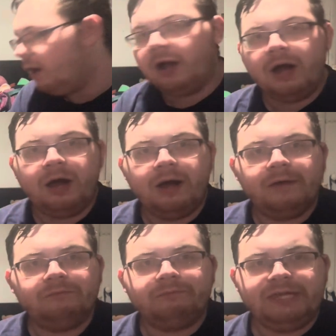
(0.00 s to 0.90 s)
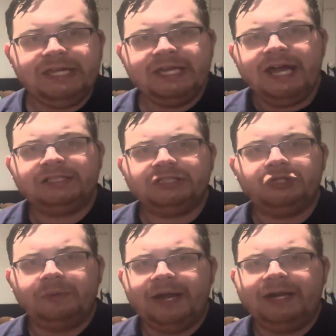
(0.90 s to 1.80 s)
me as a
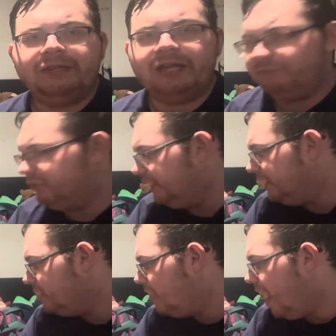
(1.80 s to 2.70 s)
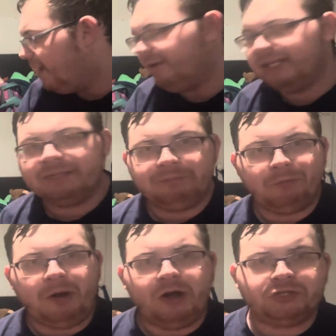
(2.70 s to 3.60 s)
two-handed lefty, I like to build
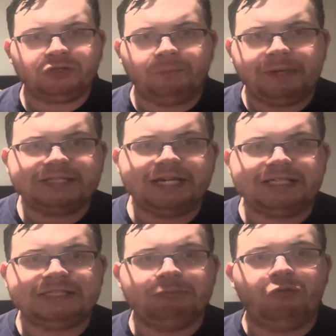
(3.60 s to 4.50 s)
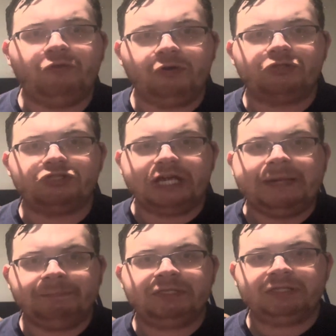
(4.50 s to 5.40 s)
my arsenal based on smoother
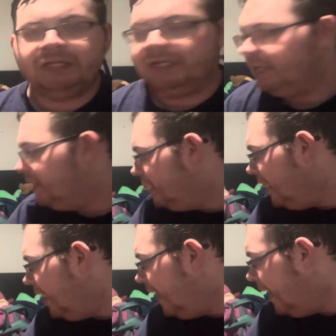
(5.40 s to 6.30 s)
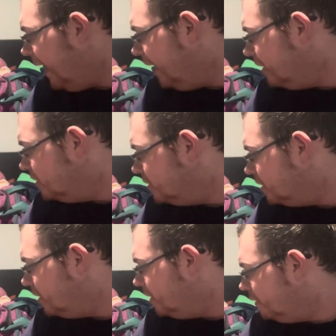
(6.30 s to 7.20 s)
shapes, and
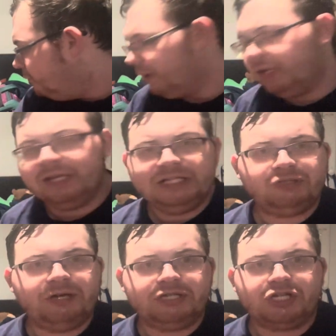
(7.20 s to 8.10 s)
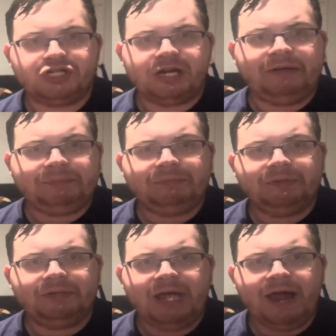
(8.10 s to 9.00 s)
when the lanes transition, I like
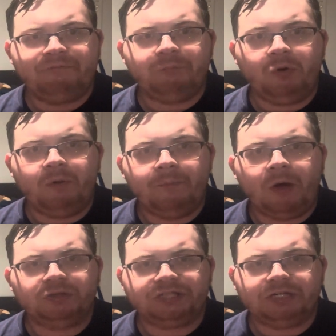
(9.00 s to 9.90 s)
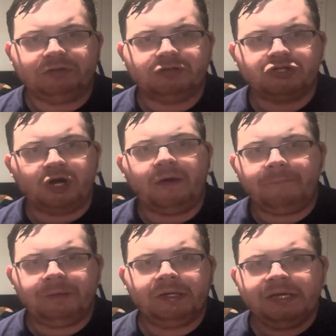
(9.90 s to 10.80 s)
to have bowling balls that are
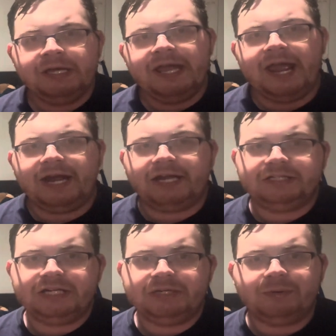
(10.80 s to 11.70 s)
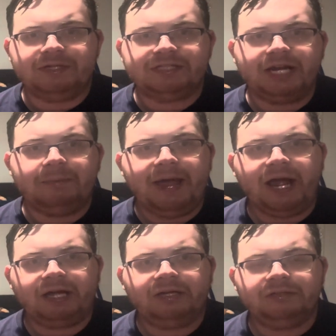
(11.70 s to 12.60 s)
sharp and continuous on the
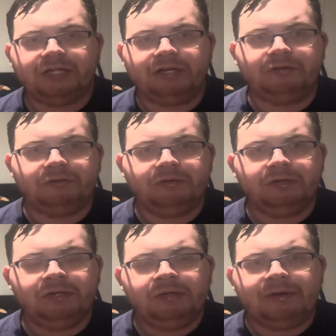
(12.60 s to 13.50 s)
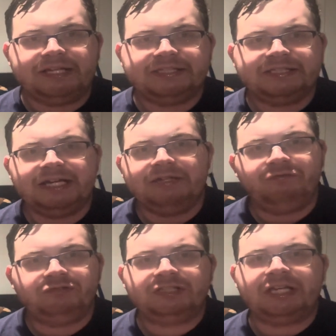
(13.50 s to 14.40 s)
back, that are like skid
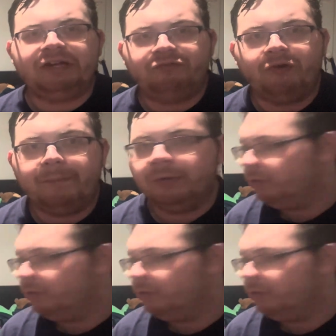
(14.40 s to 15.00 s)
flip.